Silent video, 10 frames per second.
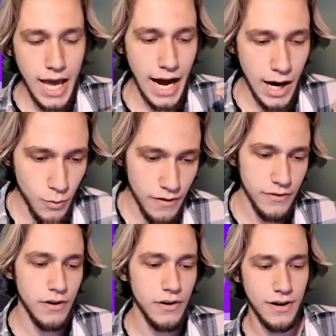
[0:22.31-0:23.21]

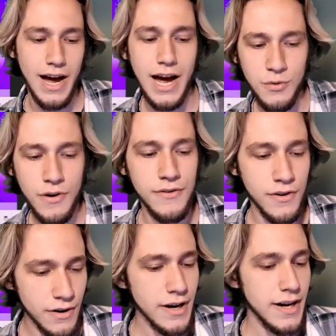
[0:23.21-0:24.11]
However,
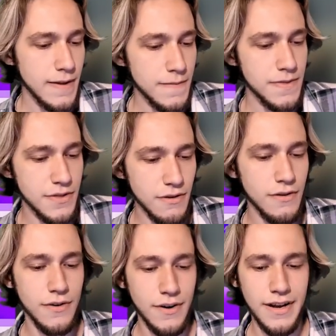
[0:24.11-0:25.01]
however,
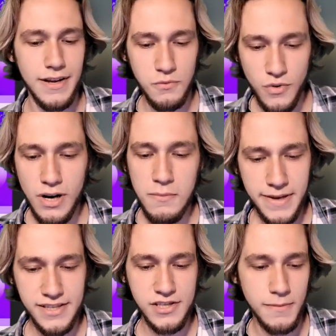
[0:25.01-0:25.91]
there will be
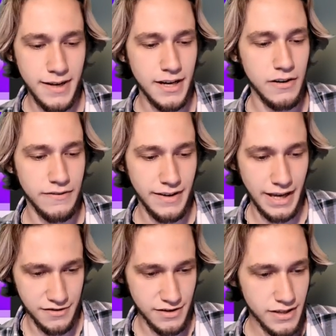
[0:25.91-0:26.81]
some kind of
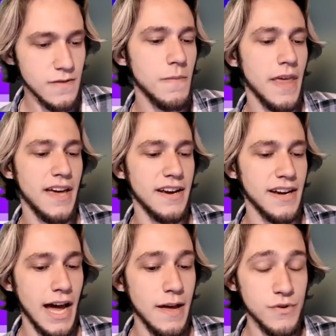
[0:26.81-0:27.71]
catches, and
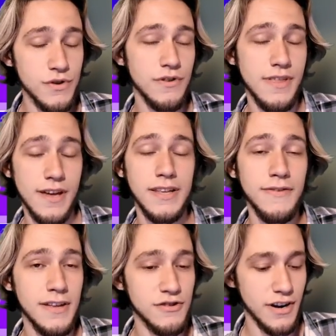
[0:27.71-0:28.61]
I'm sure that if
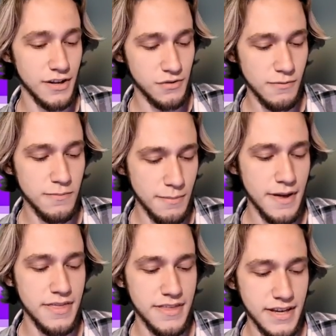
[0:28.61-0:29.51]
I try to
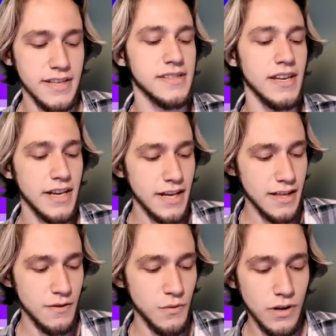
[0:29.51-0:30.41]
implement this,
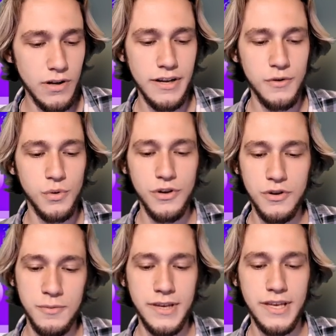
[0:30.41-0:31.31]
well, it
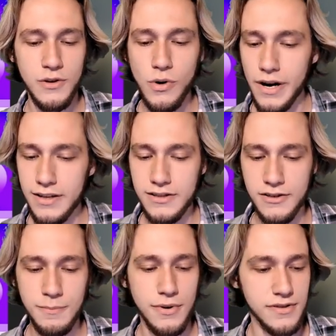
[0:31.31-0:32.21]
won't be one
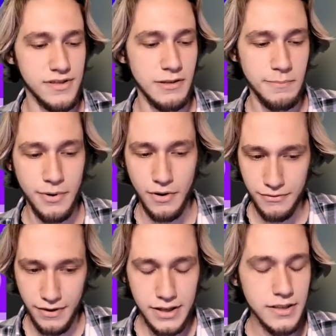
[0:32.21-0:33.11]
hundred percent
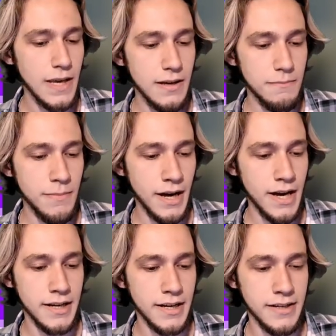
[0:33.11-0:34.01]
perfect,
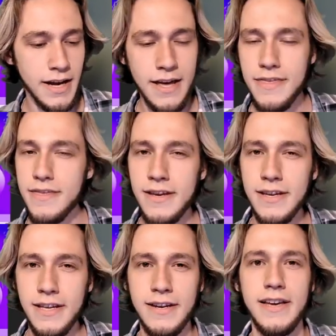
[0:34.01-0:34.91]
but I think
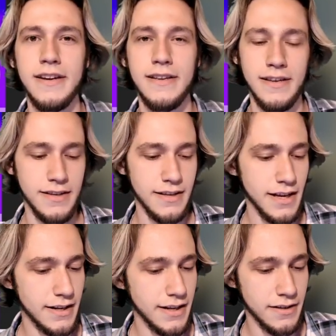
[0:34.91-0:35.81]
it can,
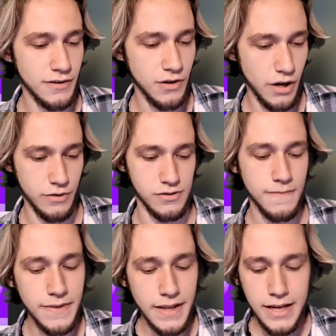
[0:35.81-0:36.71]
can get close.
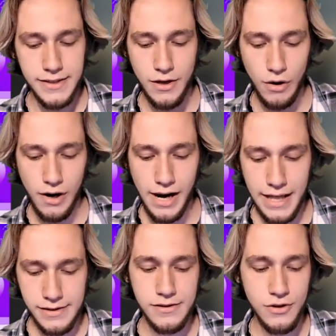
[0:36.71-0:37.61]
So
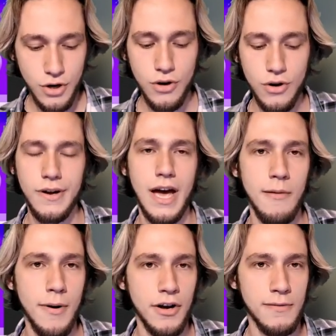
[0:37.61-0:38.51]
let's talk
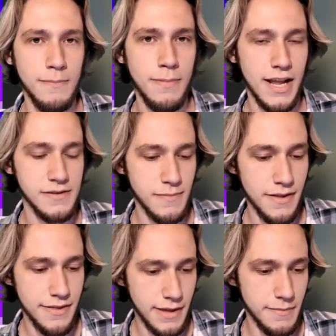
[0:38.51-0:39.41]
about Plasma
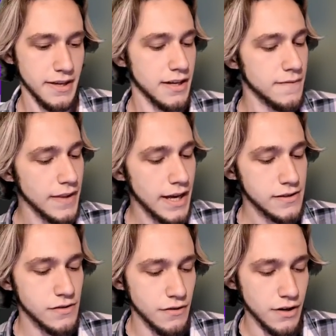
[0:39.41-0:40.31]
theming.
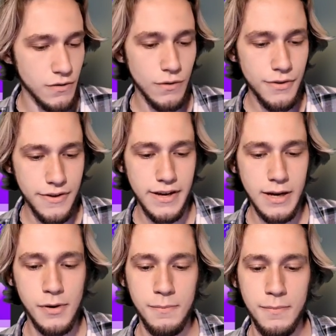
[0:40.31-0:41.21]
So the cool thing
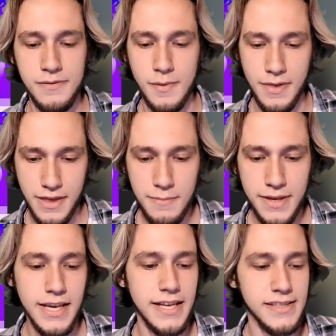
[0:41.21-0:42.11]
about Plasma
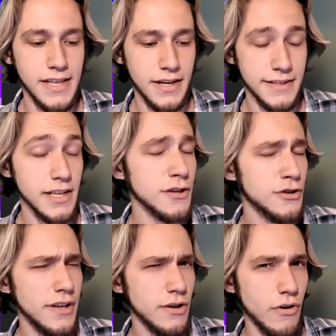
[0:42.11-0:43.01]
theming is that it's
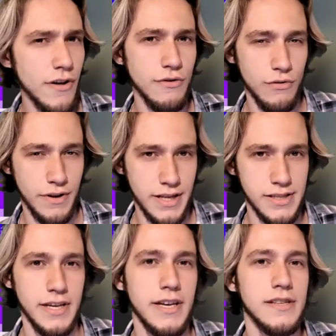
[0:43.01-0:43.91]
actually rather
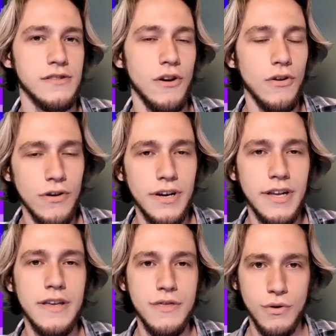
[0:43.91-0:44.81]
easy. It's
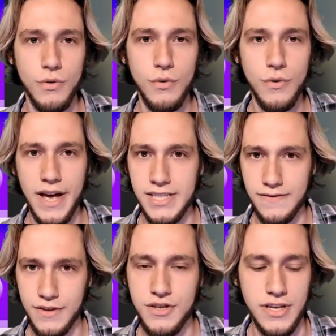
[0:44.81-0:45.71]
only through S
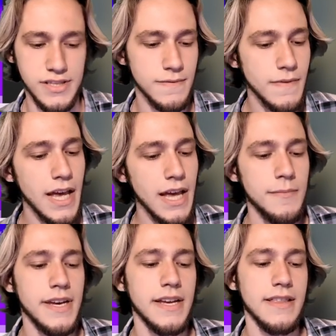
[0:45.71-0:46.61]
V Gs,
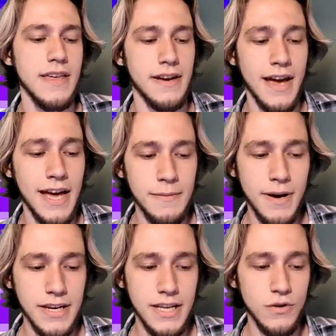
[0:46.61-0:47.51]
meaning that
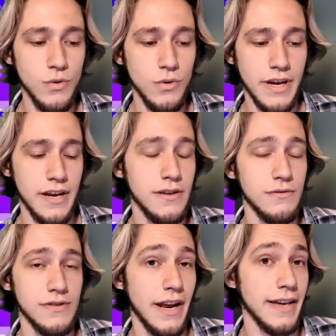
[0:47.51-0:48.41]
anybody who can
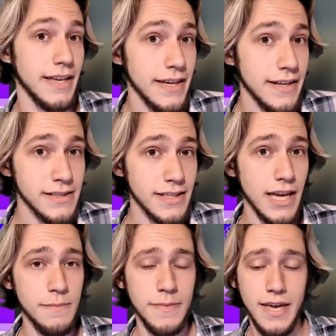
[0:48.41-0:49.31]
use like
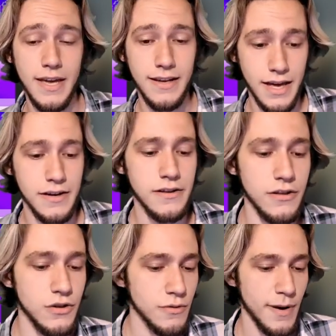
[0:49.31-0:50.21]
Inkscape can get
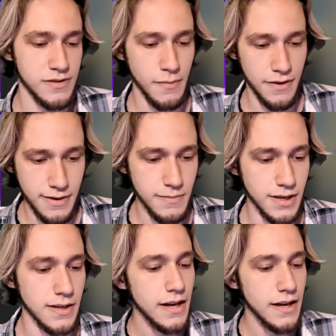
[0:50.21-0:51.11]
into Plasma
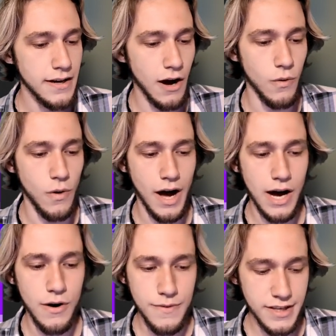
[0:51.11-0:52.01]
theming. Now,
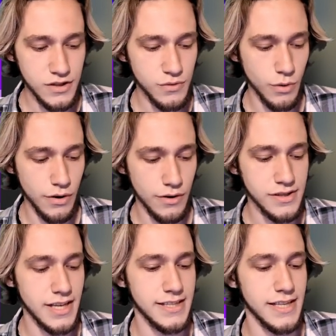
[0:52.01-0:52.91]
how this works
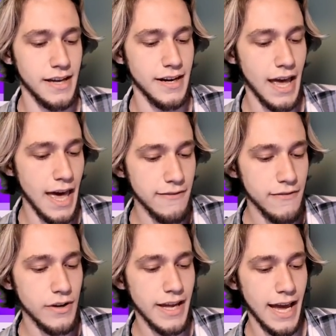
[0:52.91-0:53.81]
is that
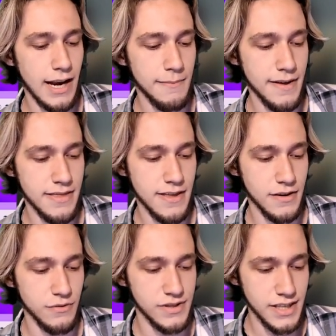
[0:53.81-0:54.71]
every element
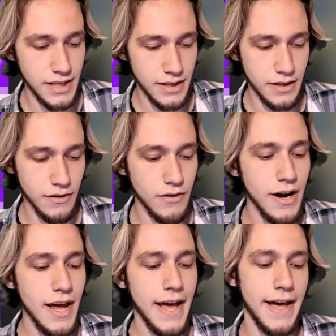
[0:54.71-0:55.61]
that you see here
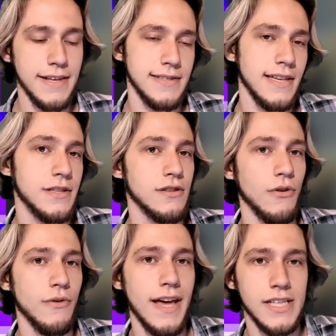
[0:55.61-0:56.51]
has its
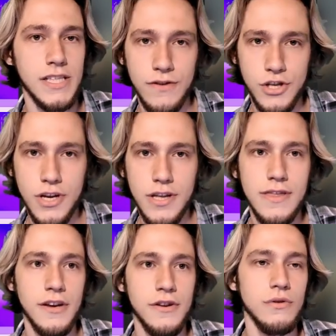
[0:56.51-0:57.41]
own S V G
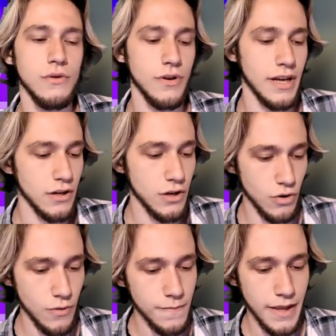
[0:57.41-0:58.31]
that you can
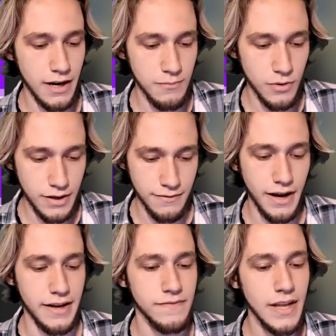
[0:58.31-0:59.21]
go and modify.